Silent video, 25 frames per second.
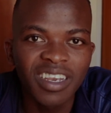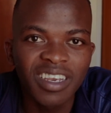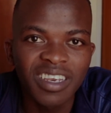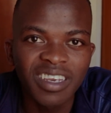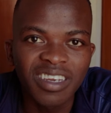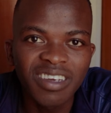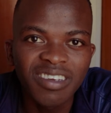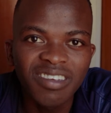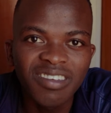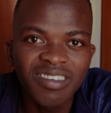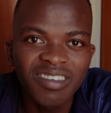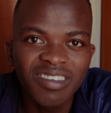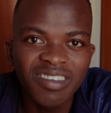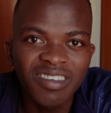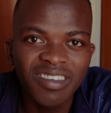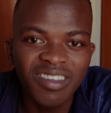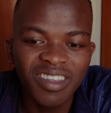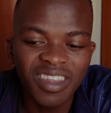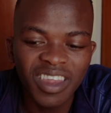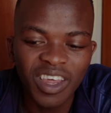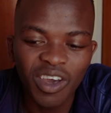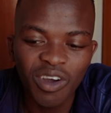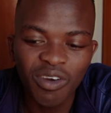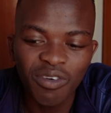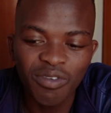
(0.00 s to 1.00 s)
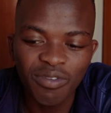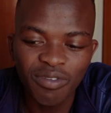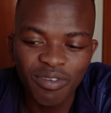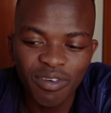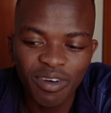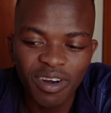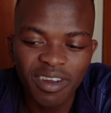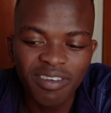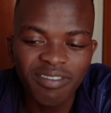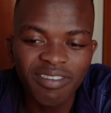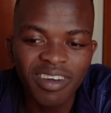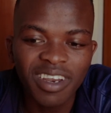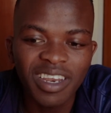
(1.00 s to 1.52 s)
This thing of
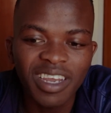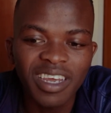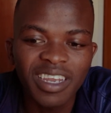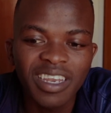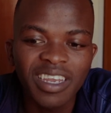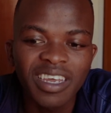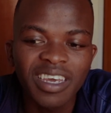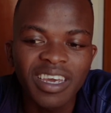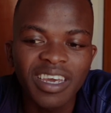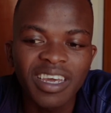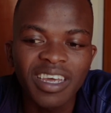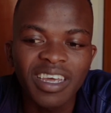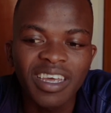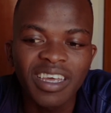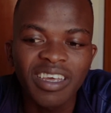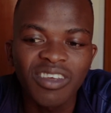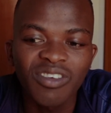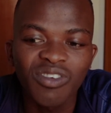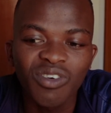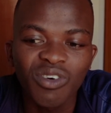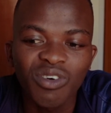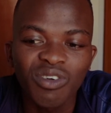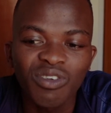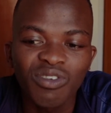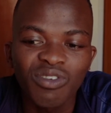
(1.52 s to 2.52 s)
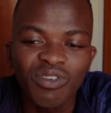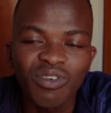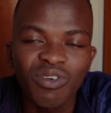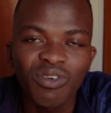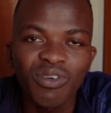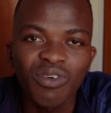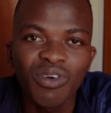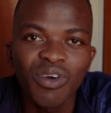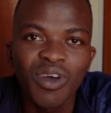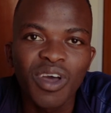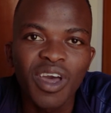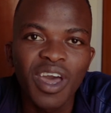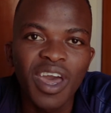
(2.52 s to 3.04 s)
forever learning is
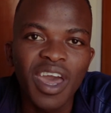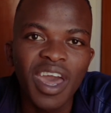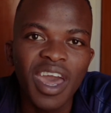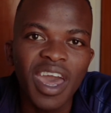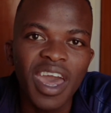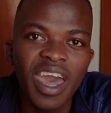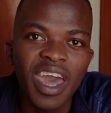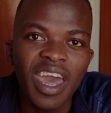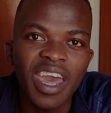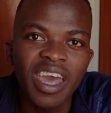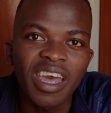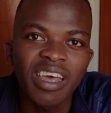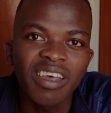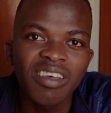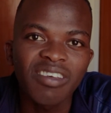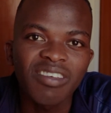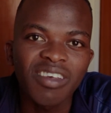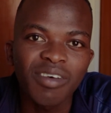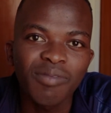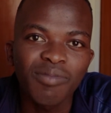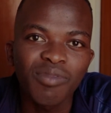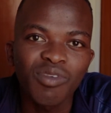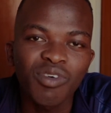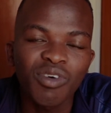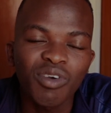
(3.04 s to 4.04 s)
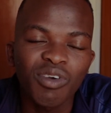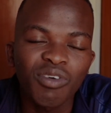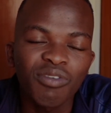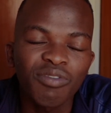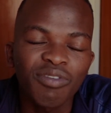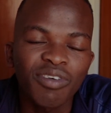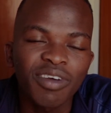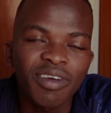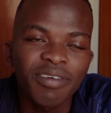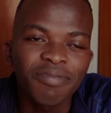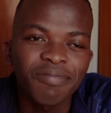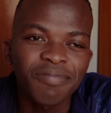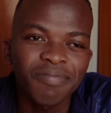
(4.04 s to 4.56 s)
also some sort
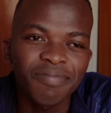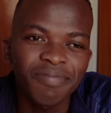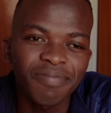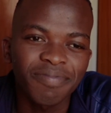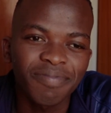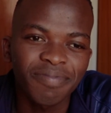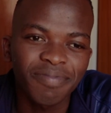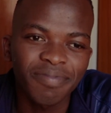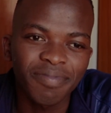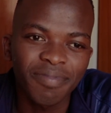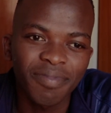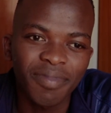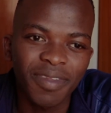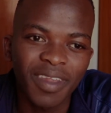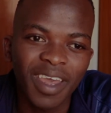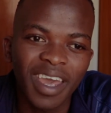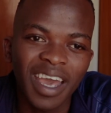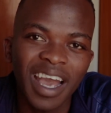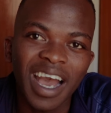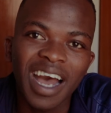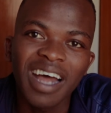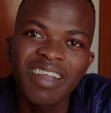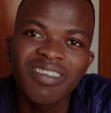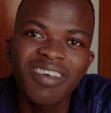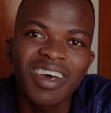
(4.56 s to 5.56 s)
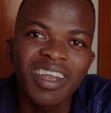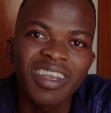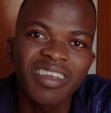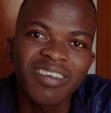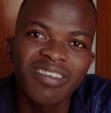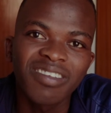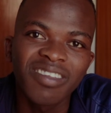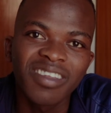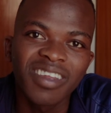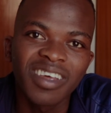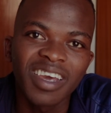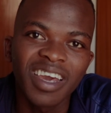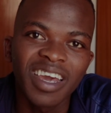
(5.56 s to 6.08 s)
of a
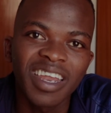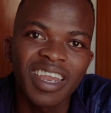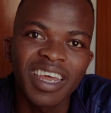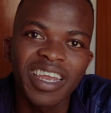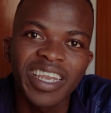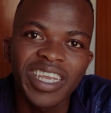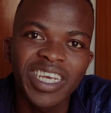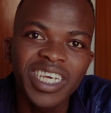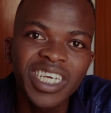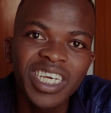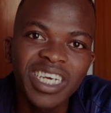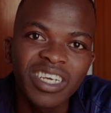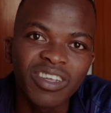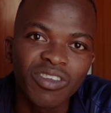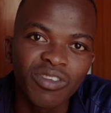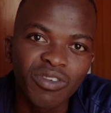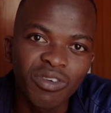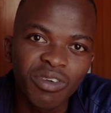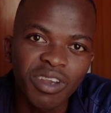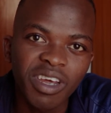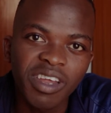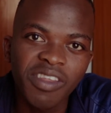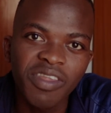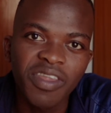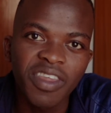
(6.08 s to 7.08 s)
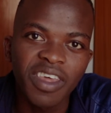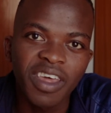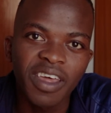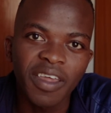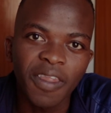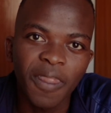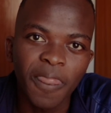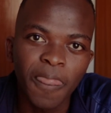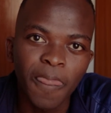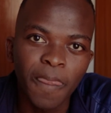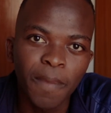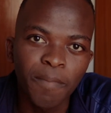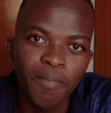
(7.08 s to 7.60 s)
catalyst in addition to the
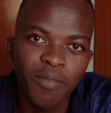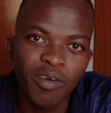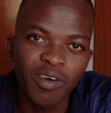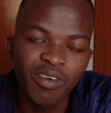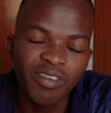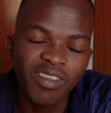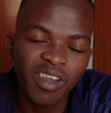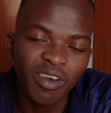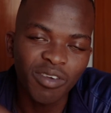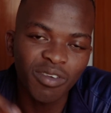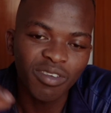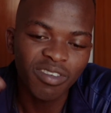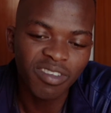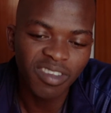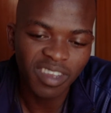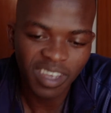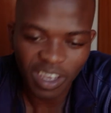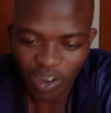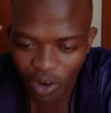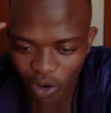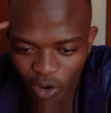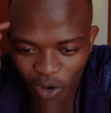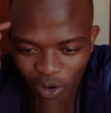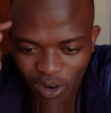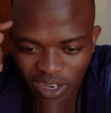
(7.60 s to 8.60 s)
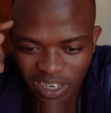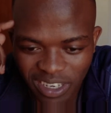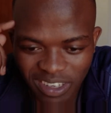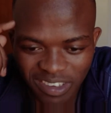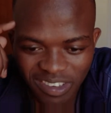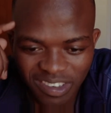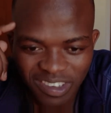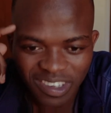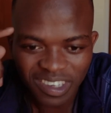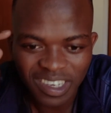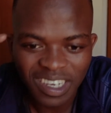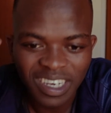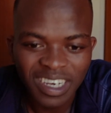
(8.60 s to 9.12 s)
thing, because now you're seeing all
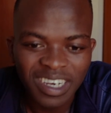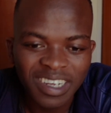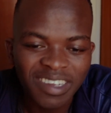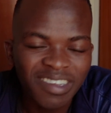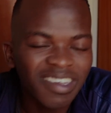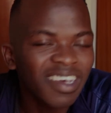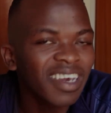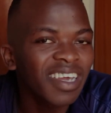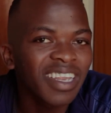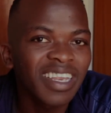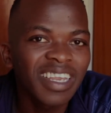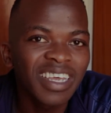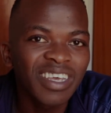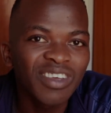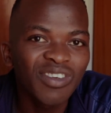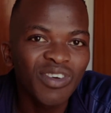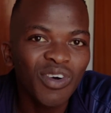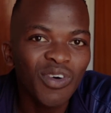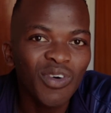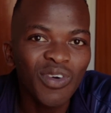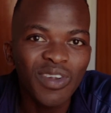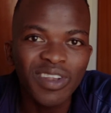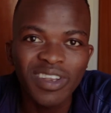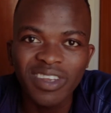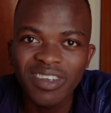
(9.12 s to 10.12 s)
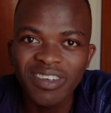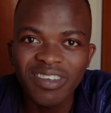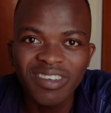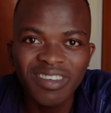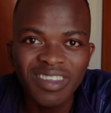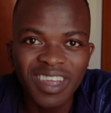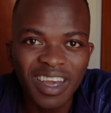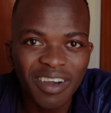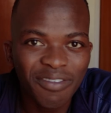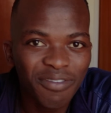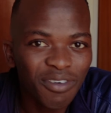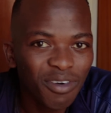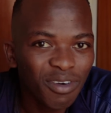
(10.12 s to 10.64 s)
these techniques, all this
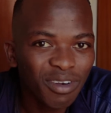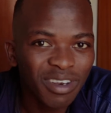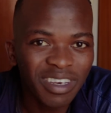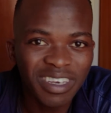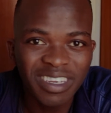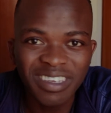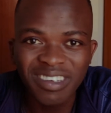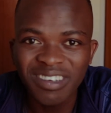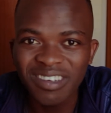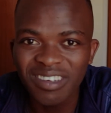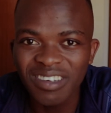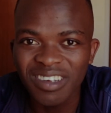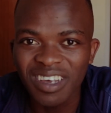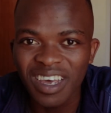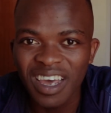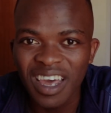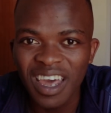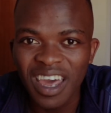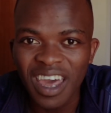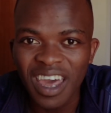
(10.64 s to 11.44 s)
stuff, all these